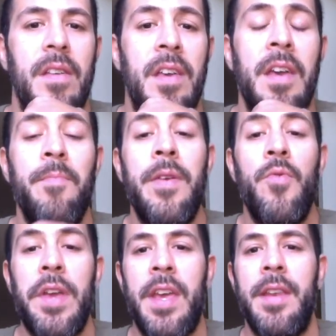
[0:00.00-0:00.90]
can be
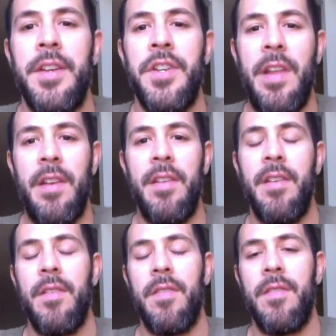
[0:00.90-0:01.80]
reconditioned.
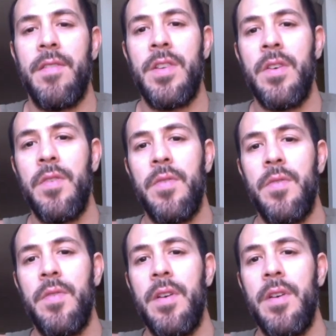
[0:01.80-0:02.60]
So